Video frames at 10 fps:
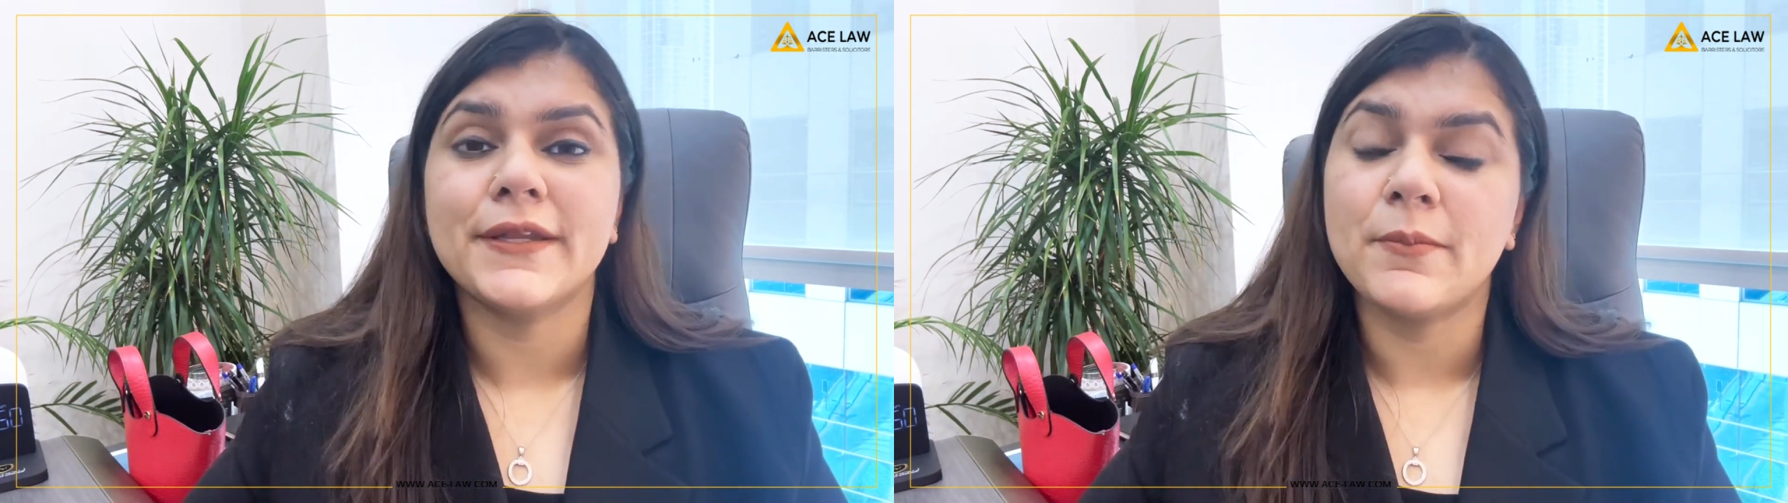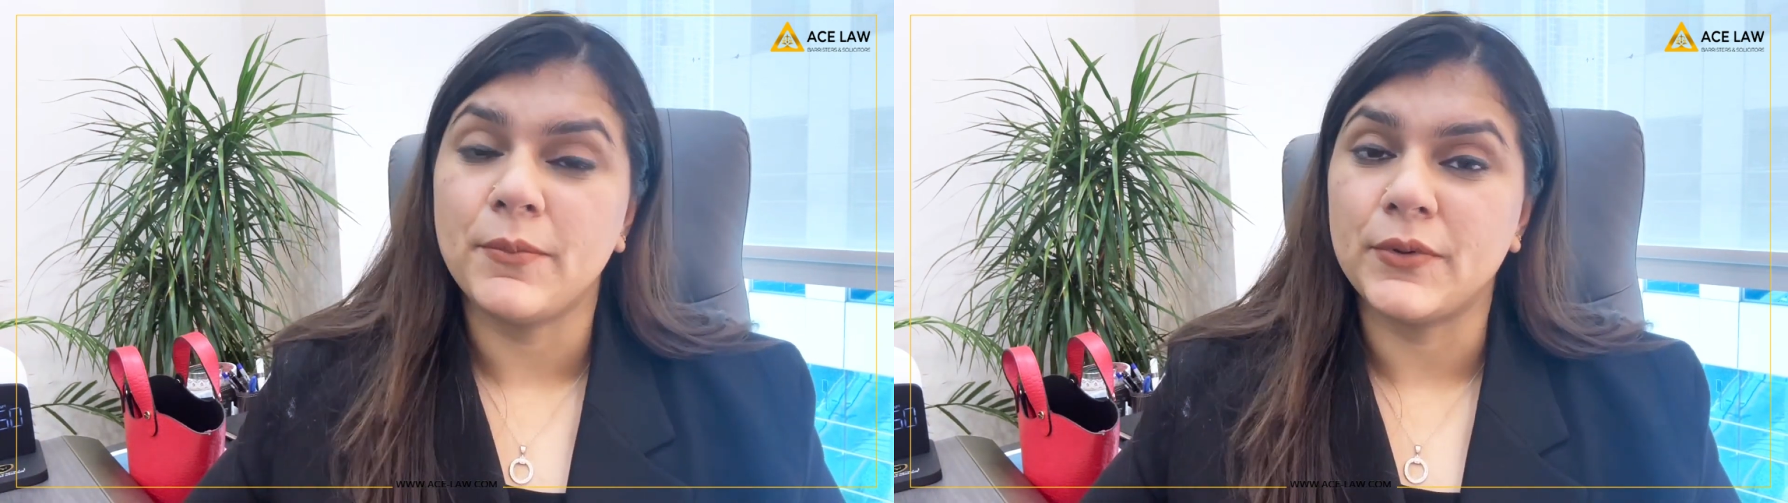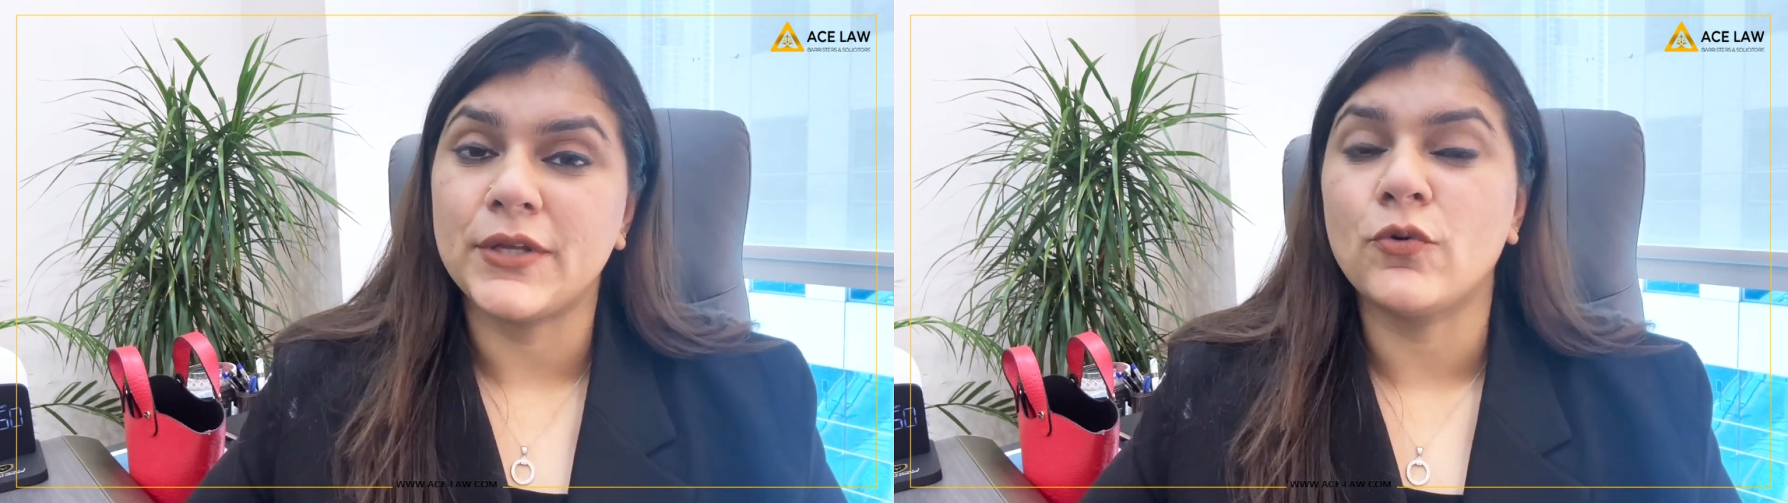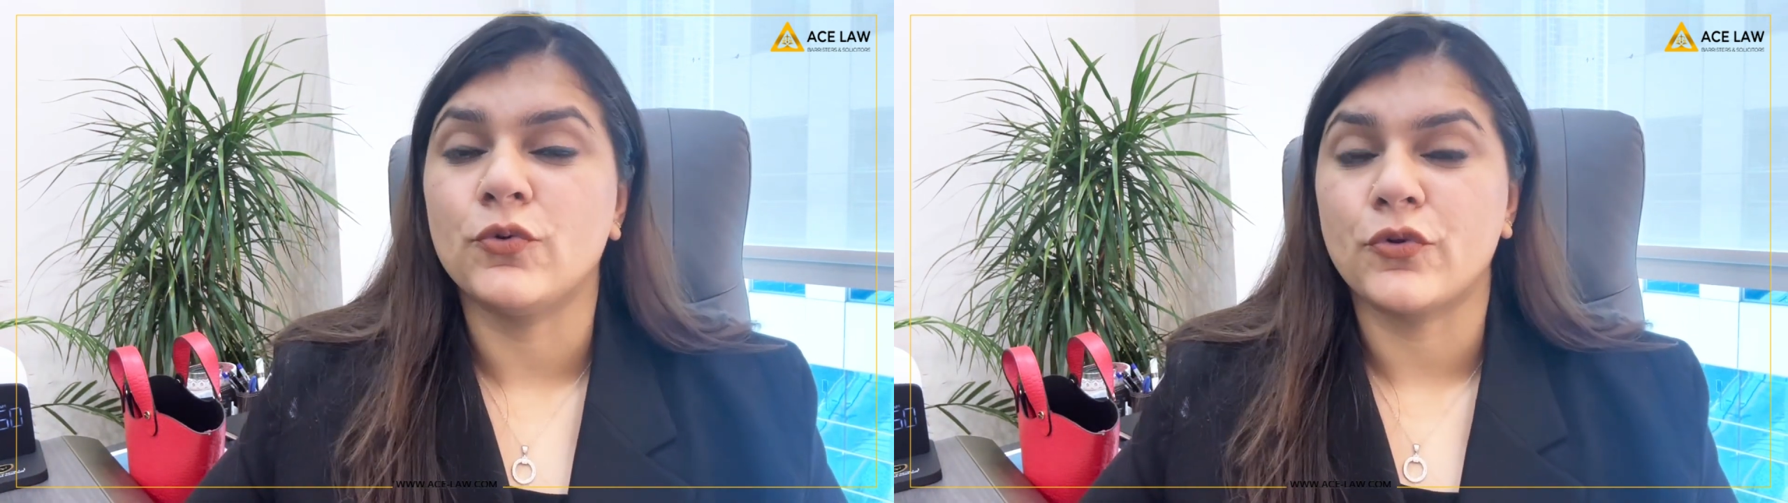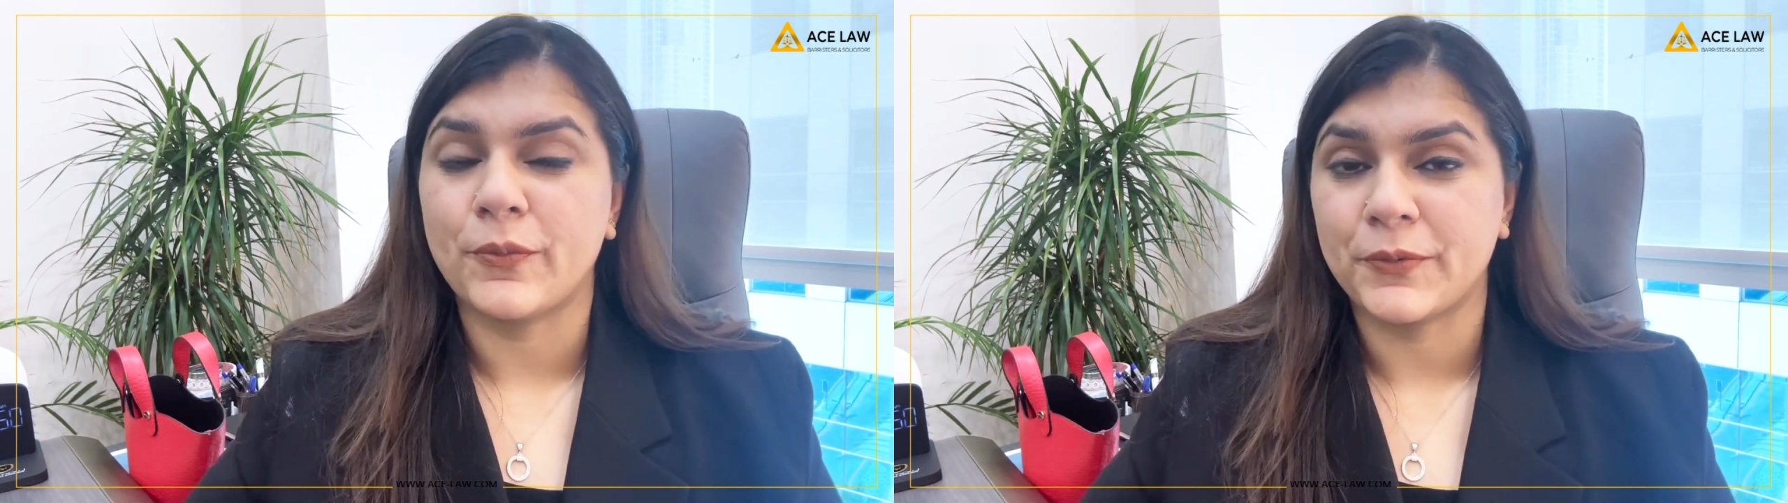and a mini
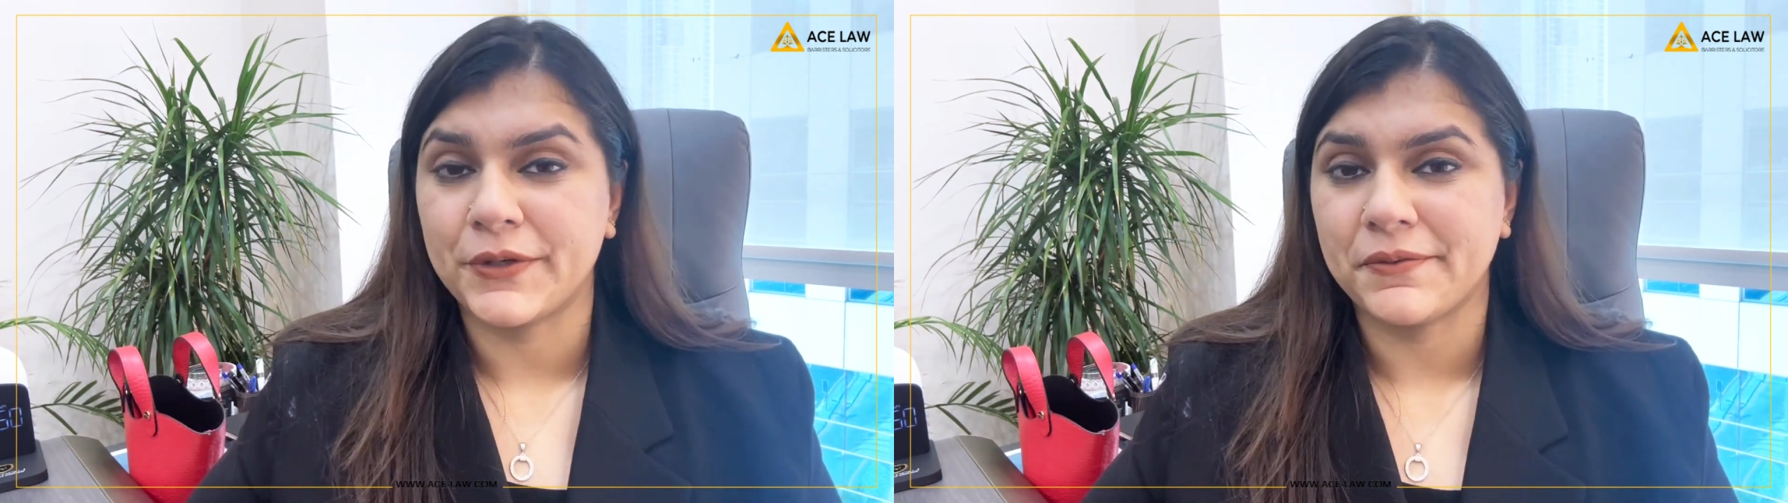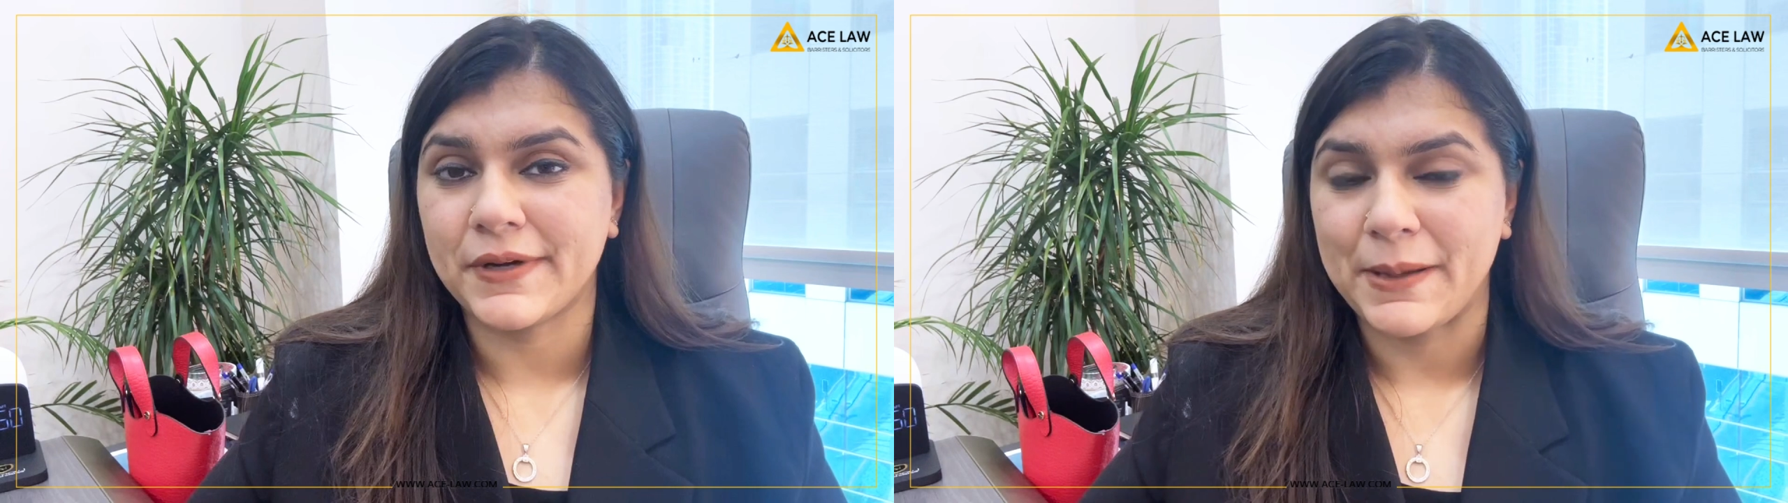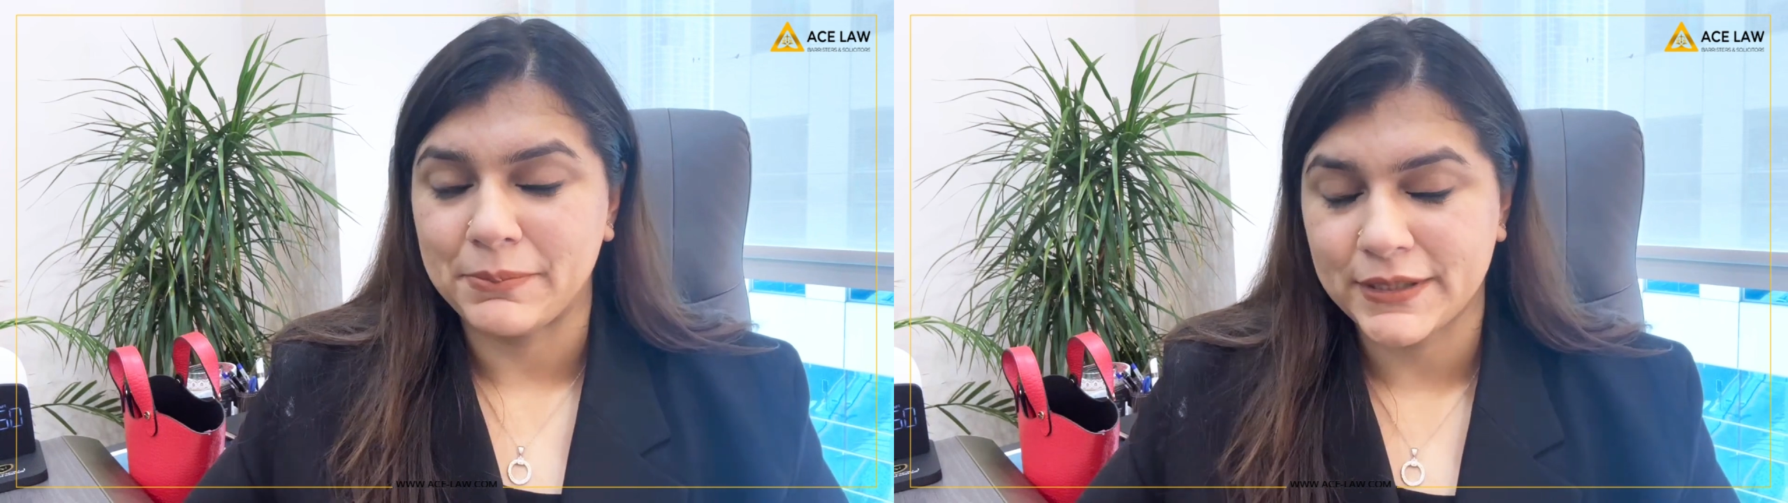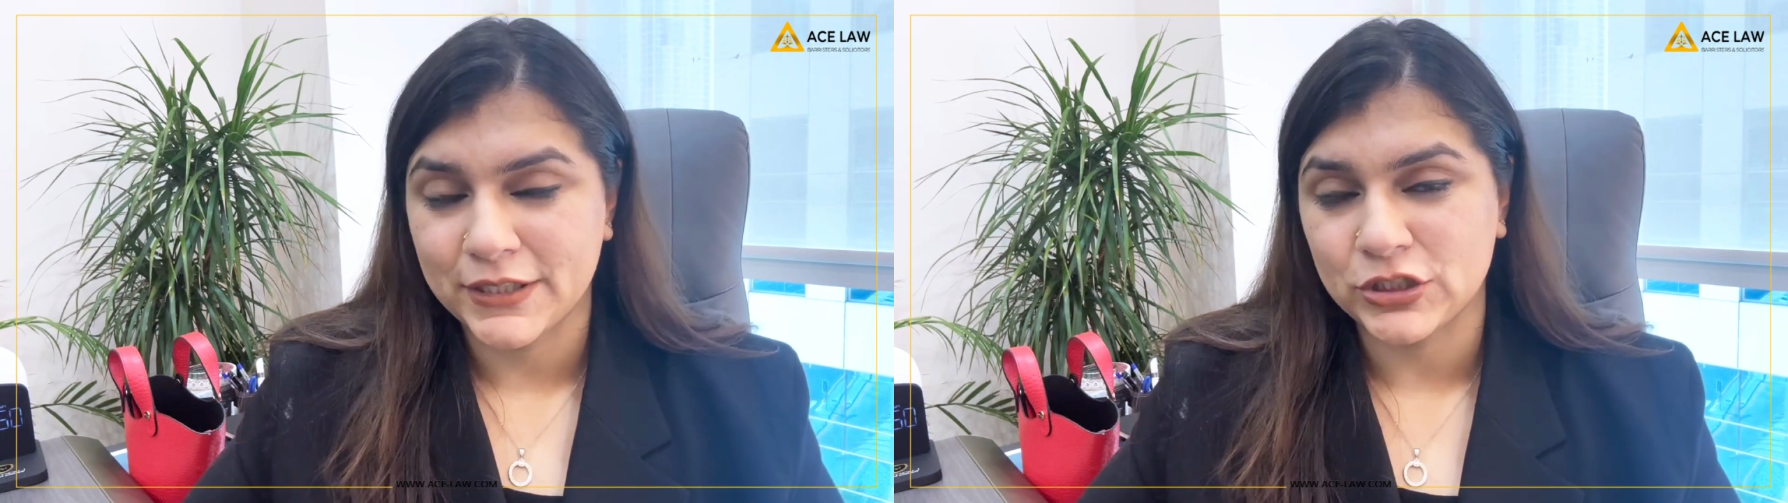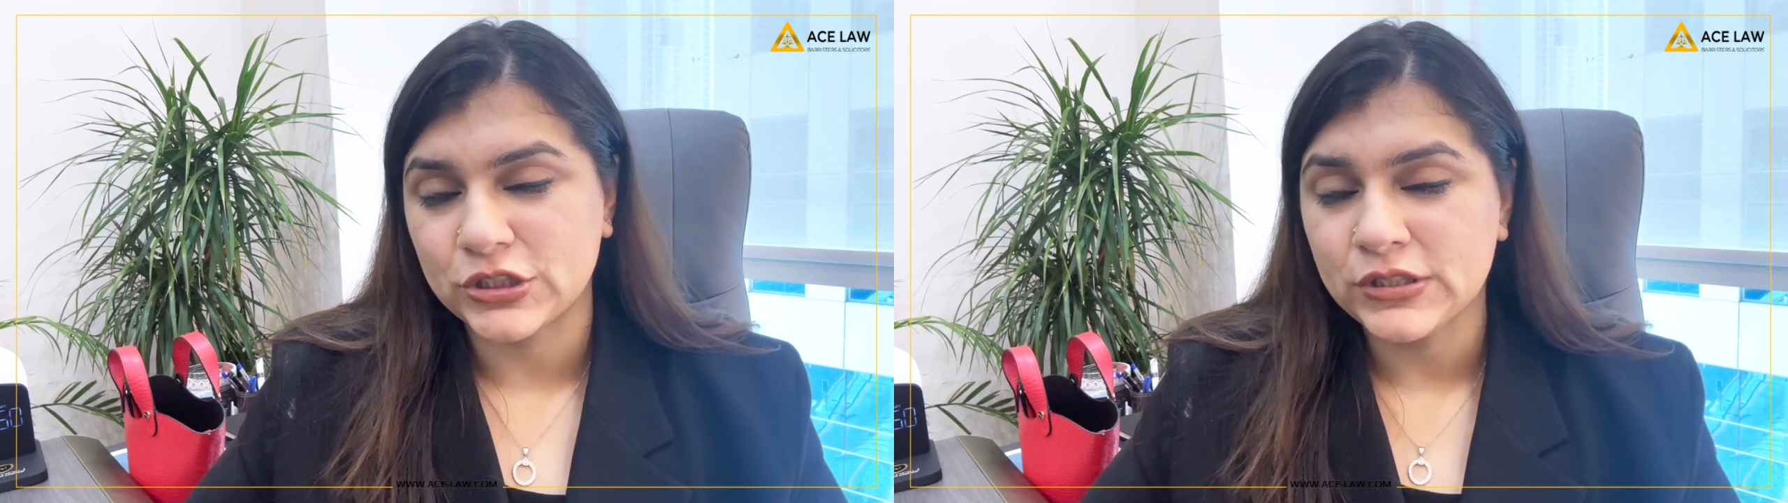owner operator
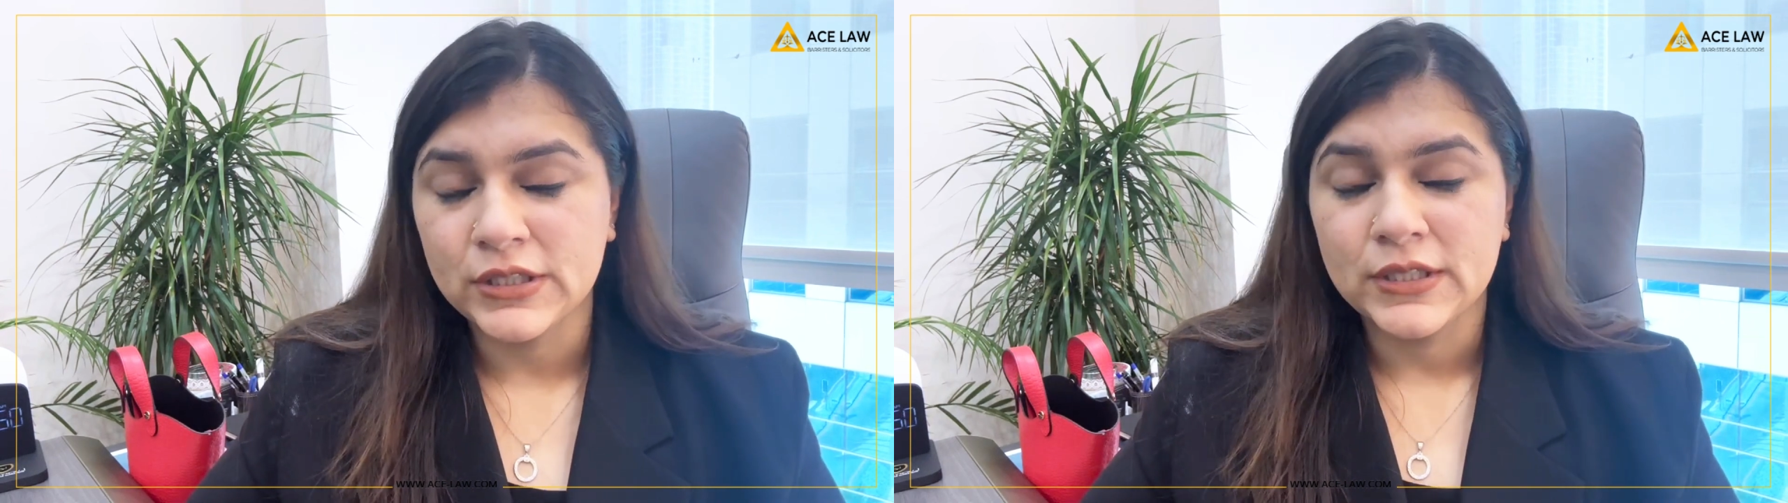application